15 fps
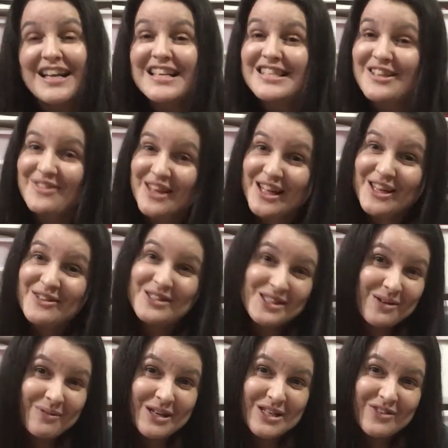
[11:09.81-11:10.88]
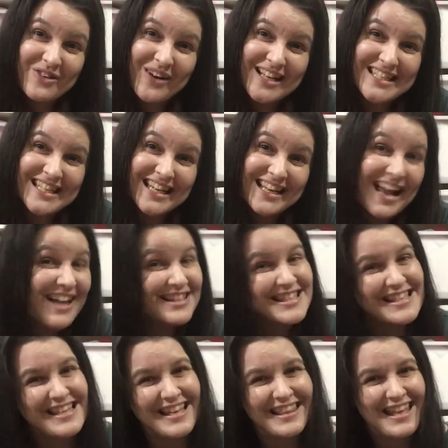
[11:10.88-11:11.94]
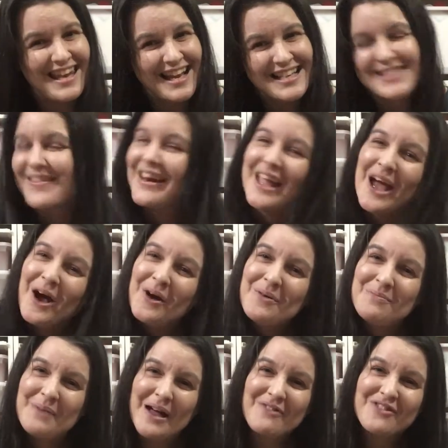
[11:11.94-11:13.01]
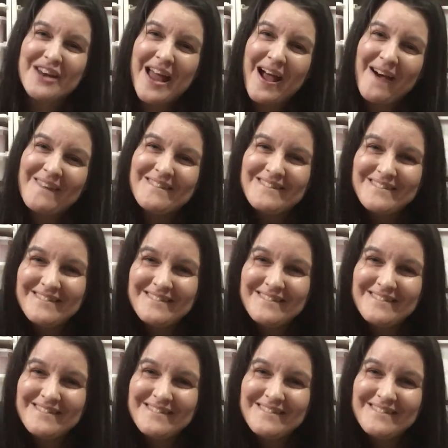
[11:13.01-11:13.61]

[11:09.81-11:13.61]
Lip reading: So thank you so much for watching. I'll see you in the next video. Bye for now.